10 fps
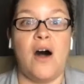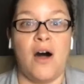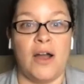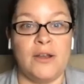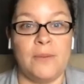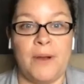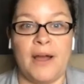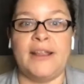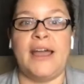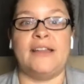on your
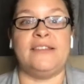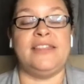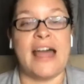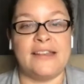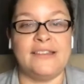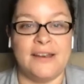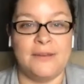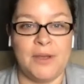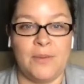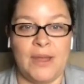podcast, that's going to
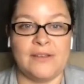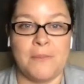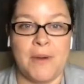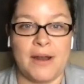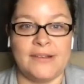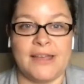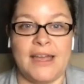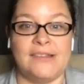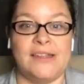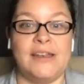be a way to
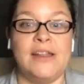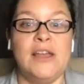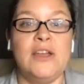monetize it.